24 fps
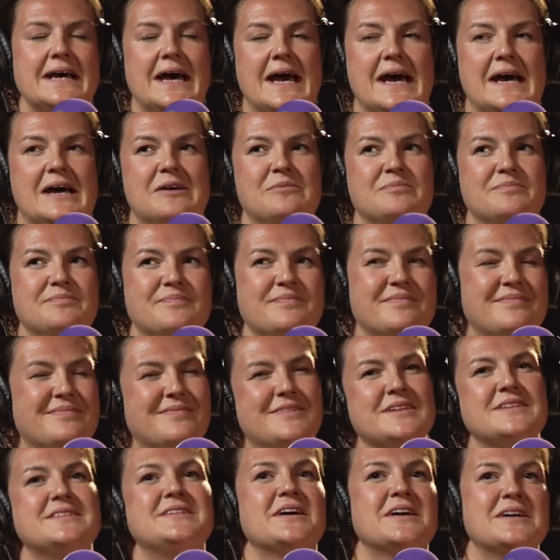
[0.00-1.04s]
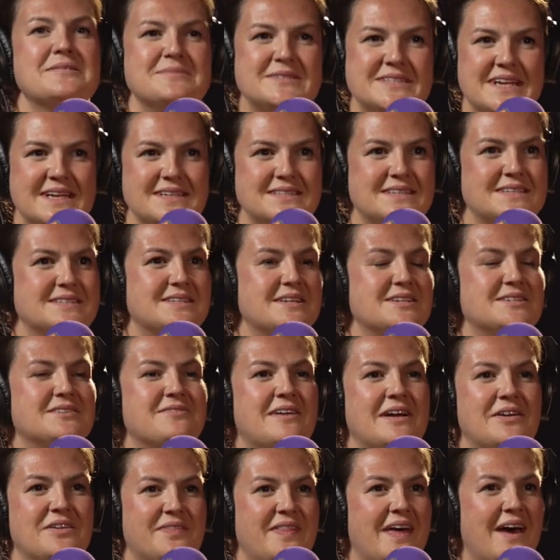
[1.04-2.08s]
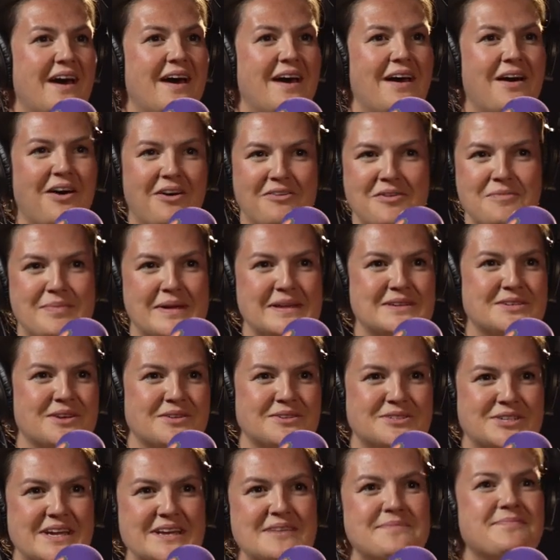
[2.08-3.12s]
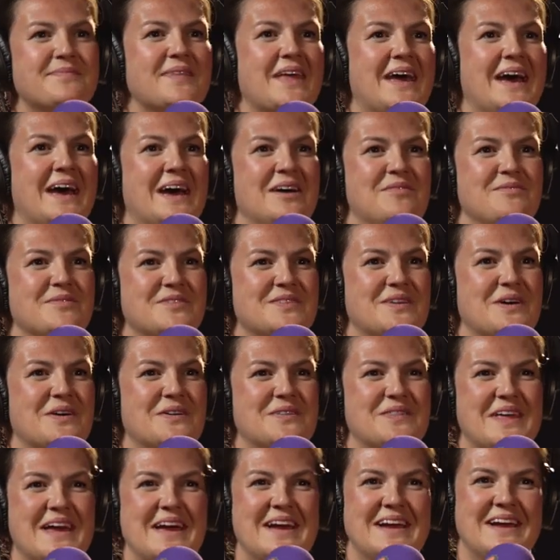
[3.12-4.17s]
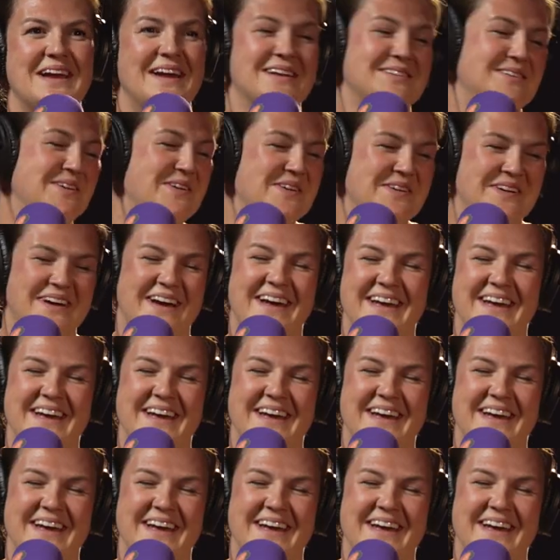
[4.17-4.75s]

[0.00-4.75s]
Um, the circumstances that surrounded that are a bit dodgy. Um, so they, as you,